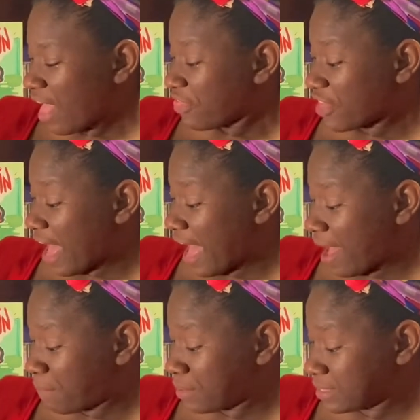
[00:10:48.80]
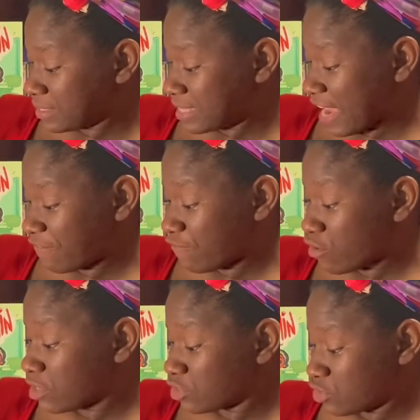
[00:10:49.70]
The apples that
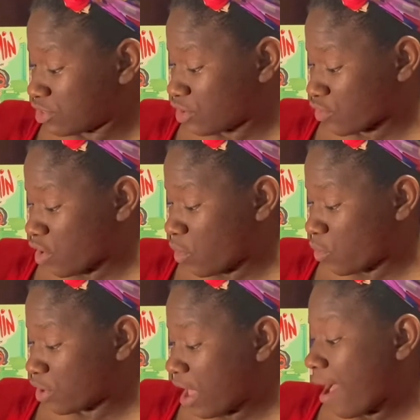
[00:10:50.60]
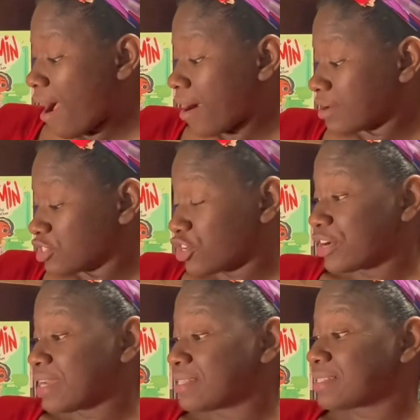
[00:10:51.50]
fall to the ground are
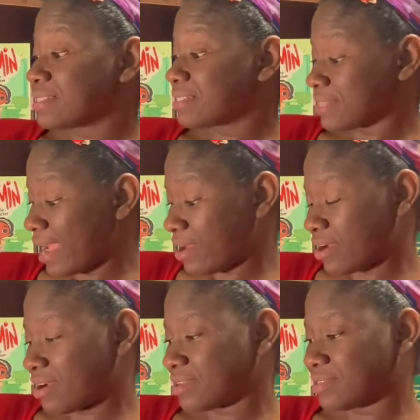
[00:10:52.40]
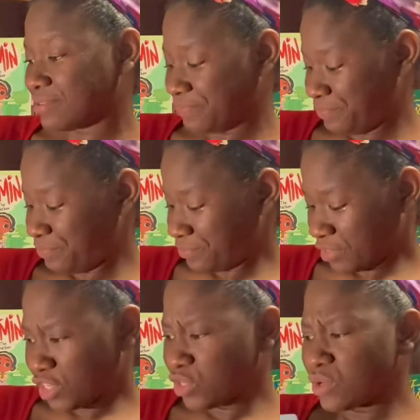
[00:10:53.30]
turned into ciders.
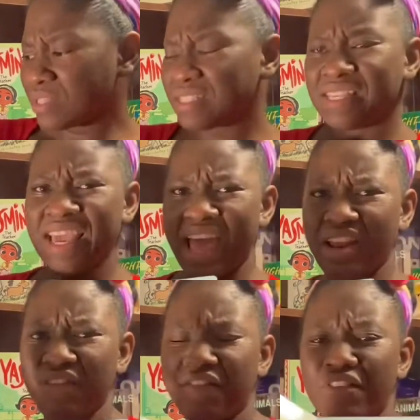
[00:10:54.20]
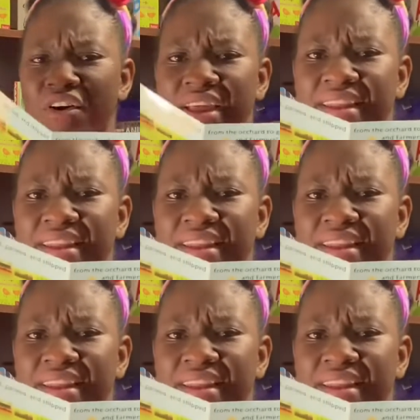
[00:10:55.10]
Do you see any fallen